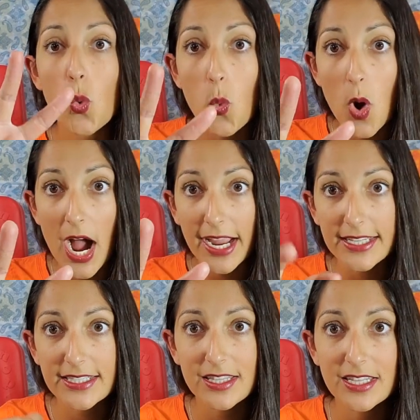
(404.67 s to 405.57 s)

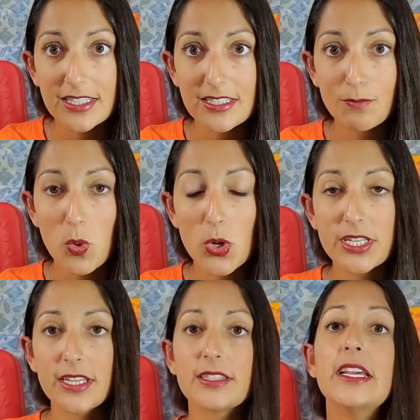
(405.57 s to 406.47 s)
twice. This is
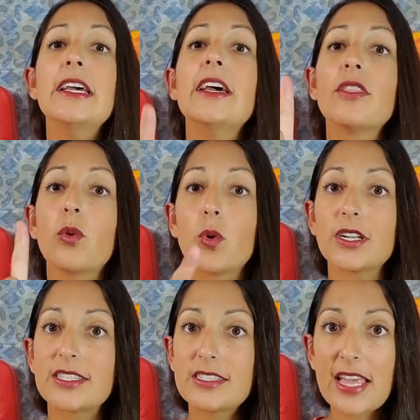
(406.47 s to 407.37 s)
important. The
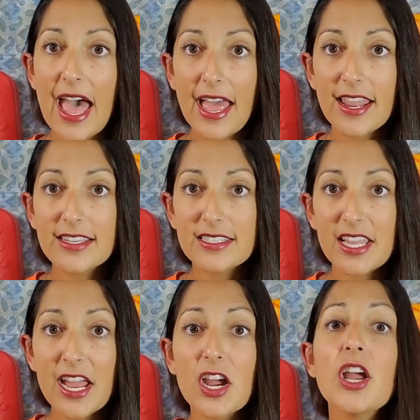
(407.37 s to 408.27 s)
word sad is
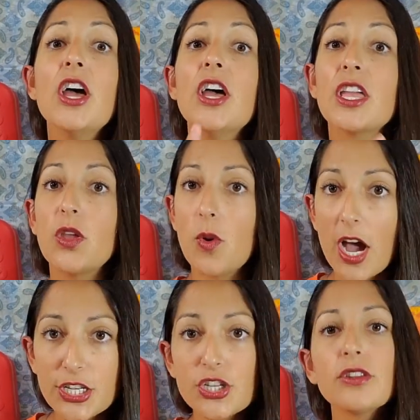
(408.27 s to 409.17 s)
there, you
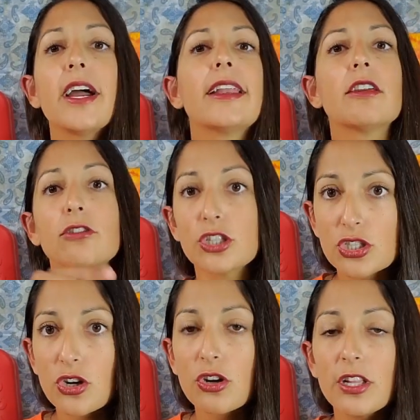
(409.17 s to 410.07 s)
underline it,
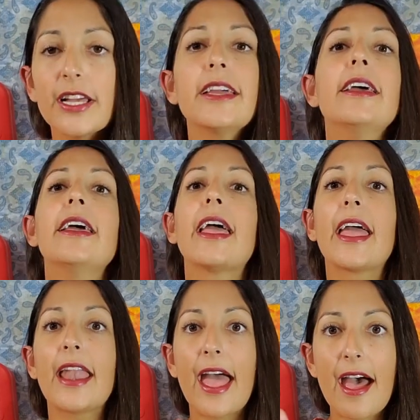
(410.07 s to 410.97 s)
circle it,
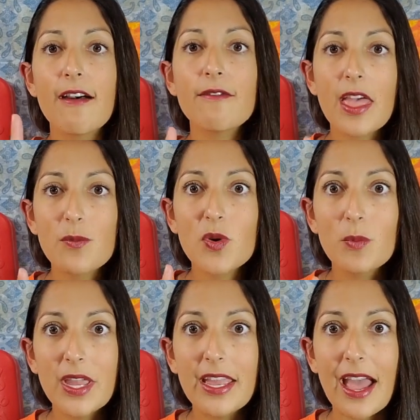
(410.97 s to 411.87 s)
and have them
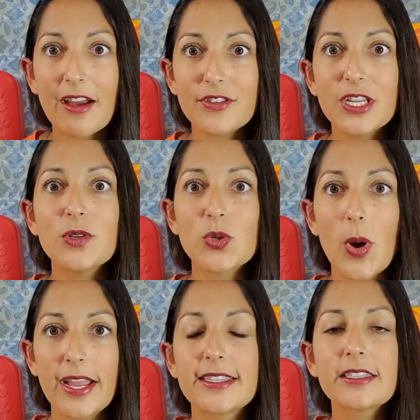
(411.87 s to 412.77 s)
repeat after you
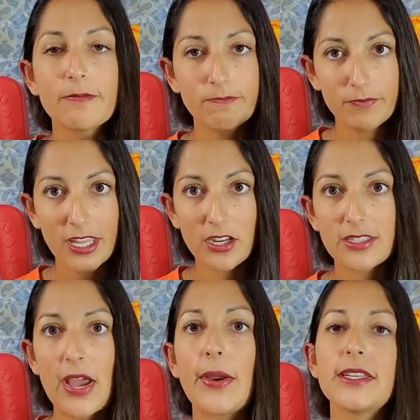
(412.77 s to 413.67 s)
twice. Here's
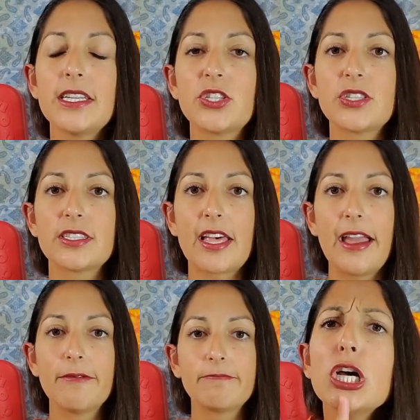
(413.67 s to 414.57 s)
how I teach the
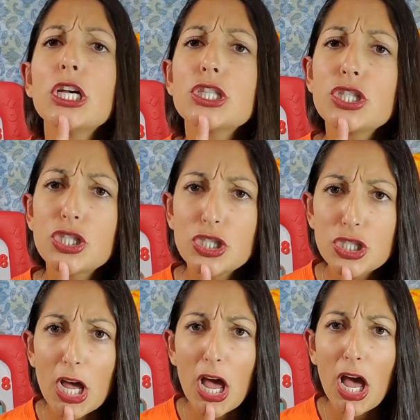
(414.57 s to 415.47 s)
slide.
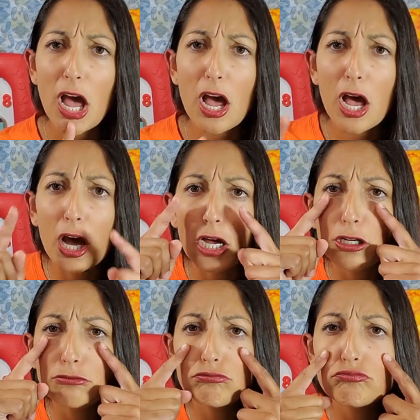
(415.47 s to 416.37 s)
Sad.